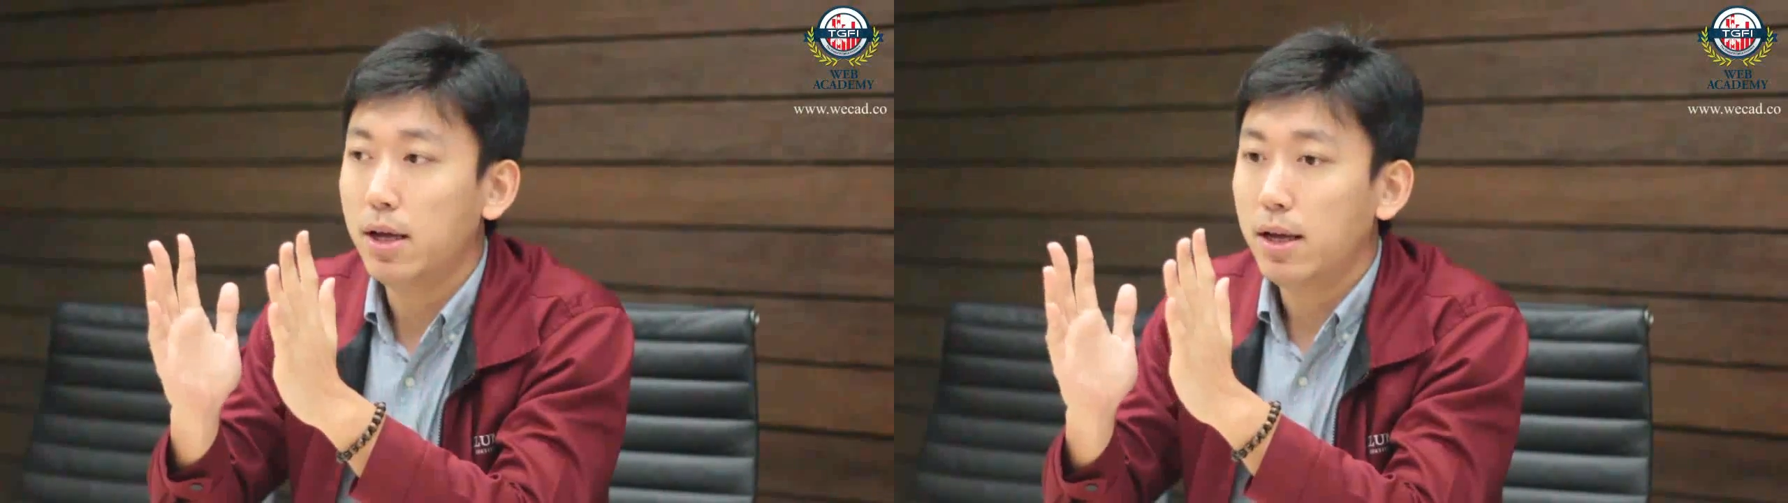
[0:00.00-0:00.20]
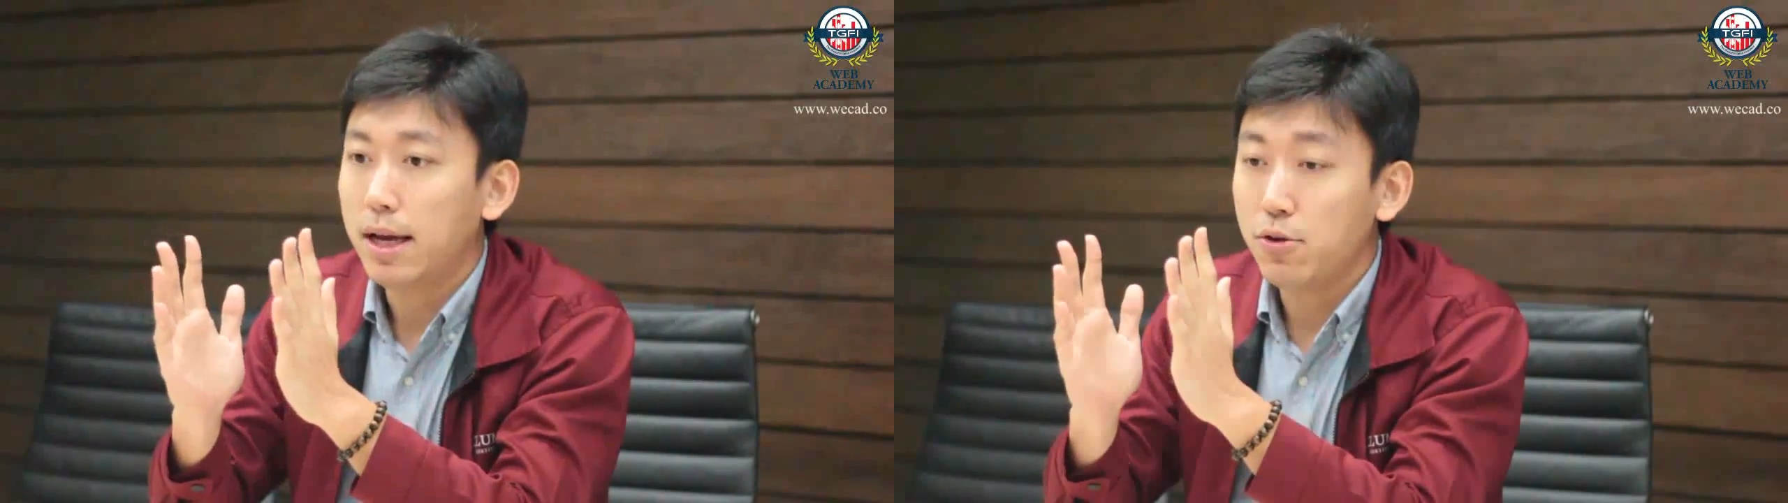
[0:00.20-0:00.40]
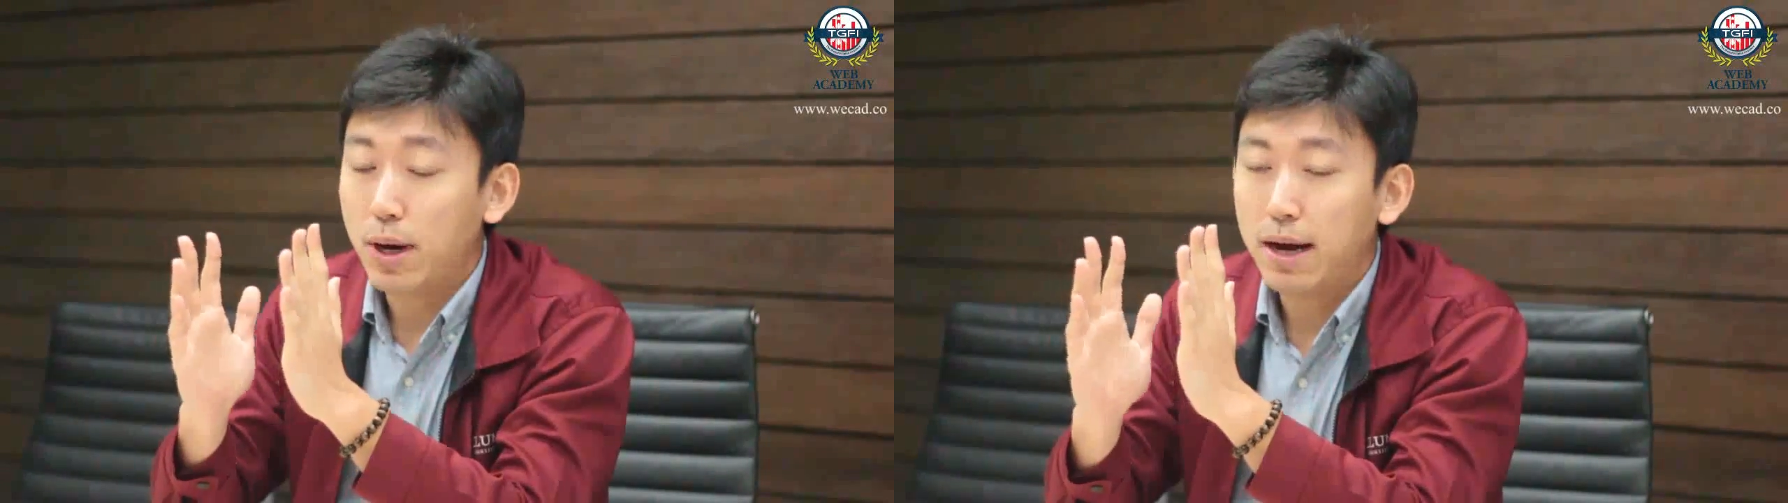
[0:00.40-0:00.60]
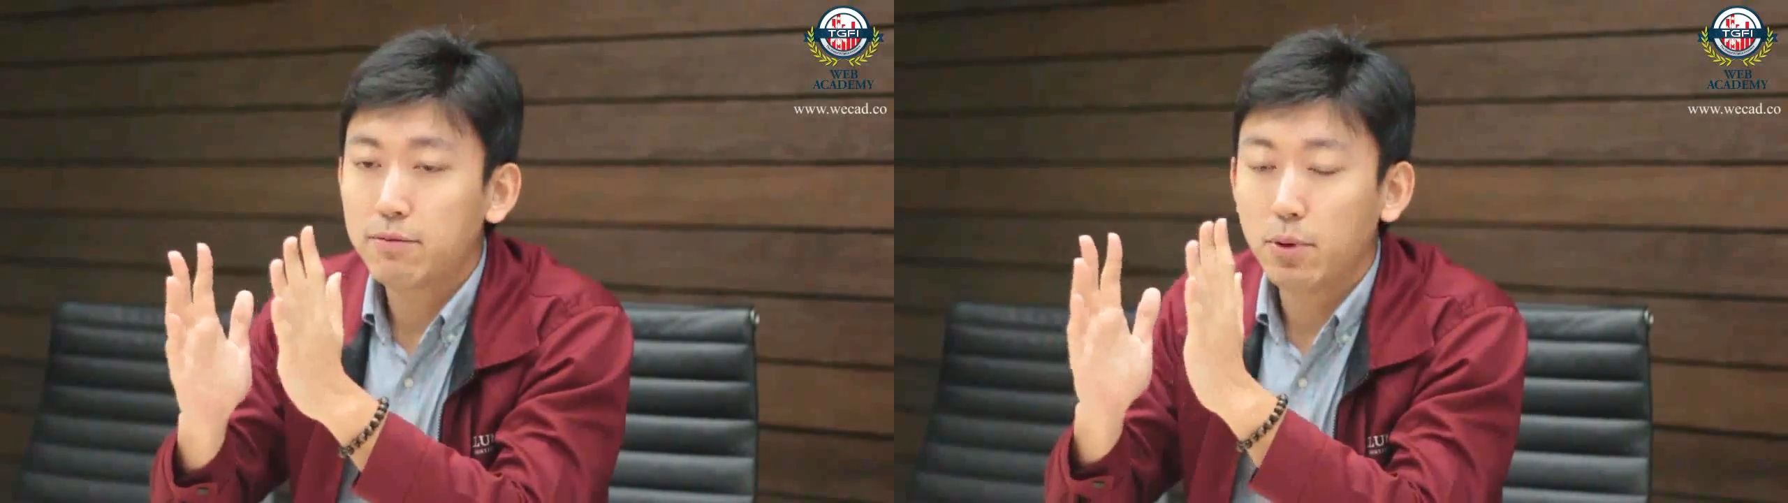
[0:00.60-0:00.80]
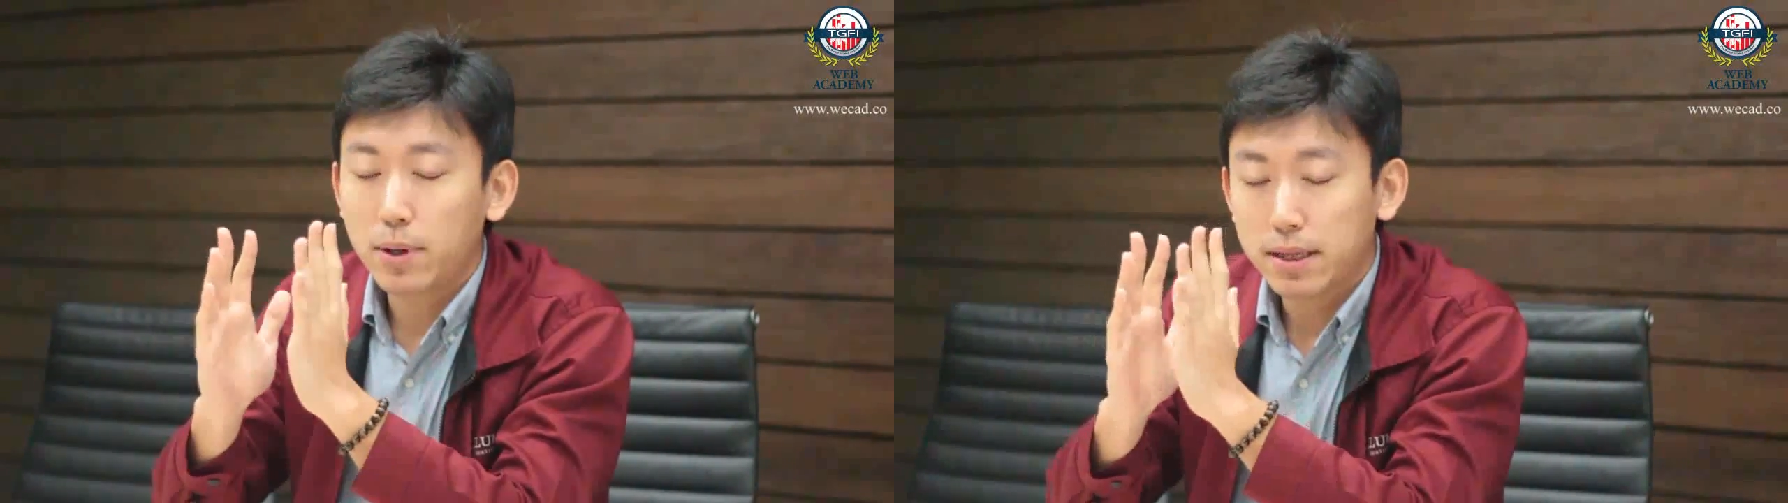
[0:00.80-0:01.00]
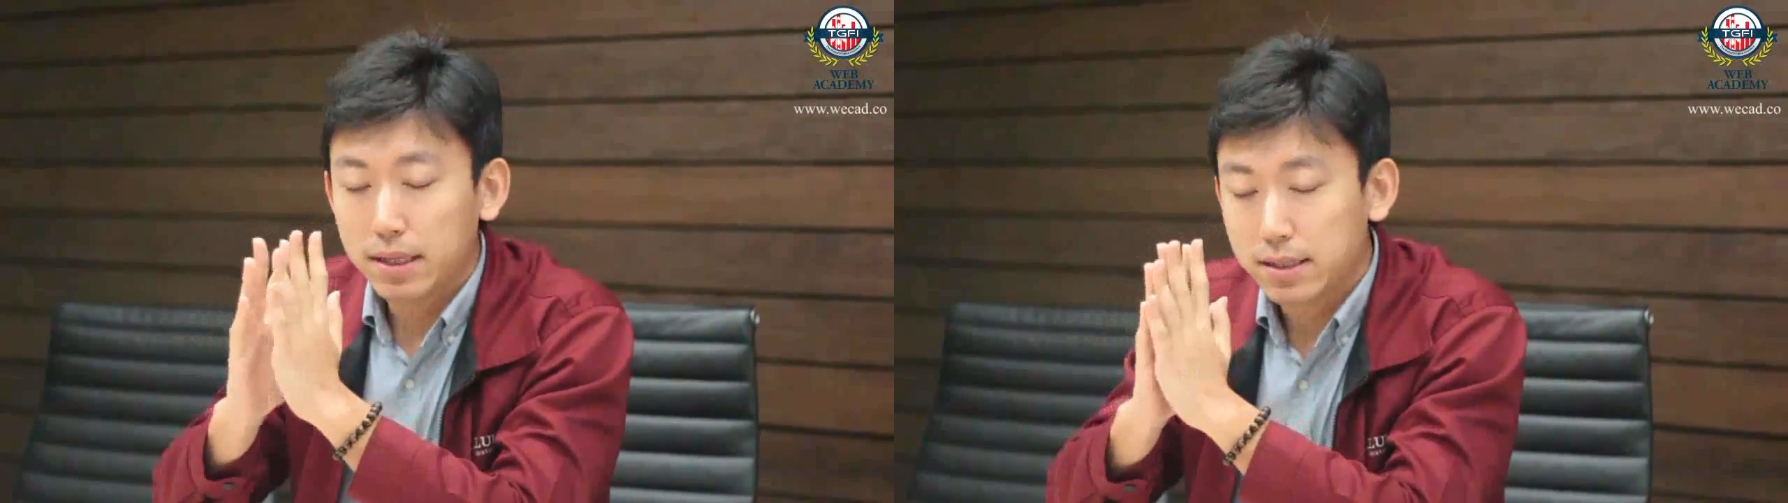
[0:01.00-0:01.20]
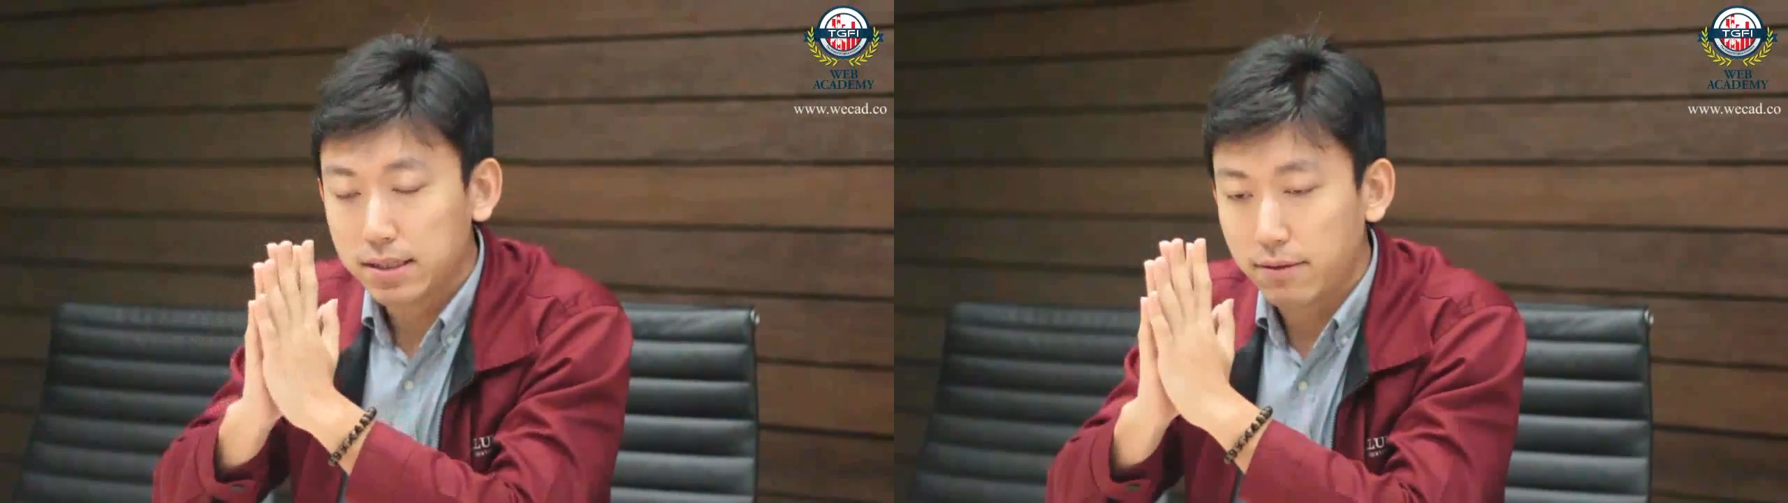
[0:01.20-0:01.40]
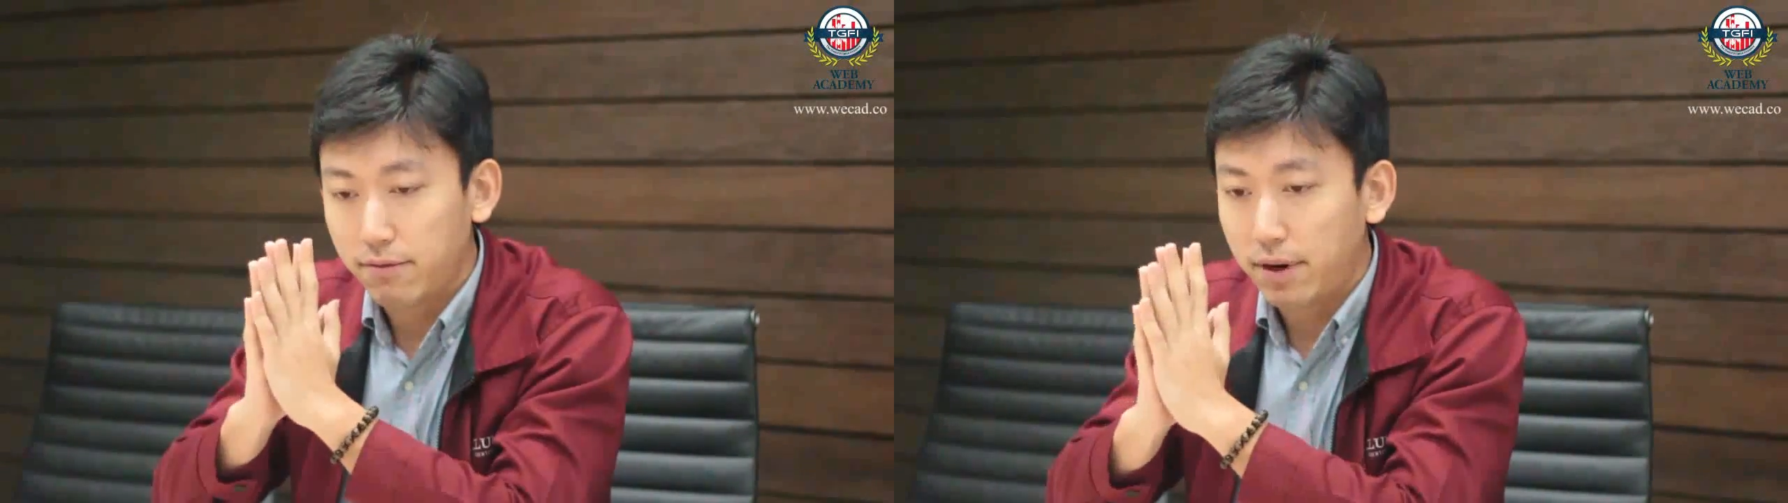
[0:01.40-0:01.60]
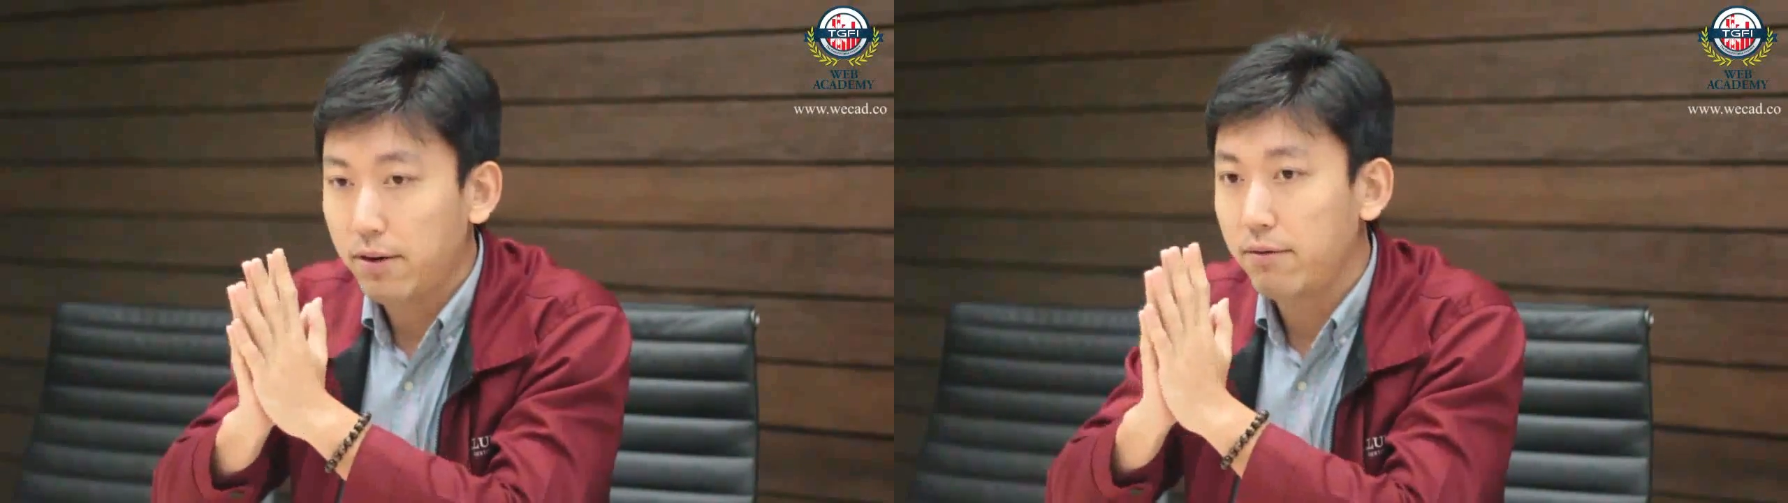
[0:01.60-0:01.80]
And you have to look at this as a very,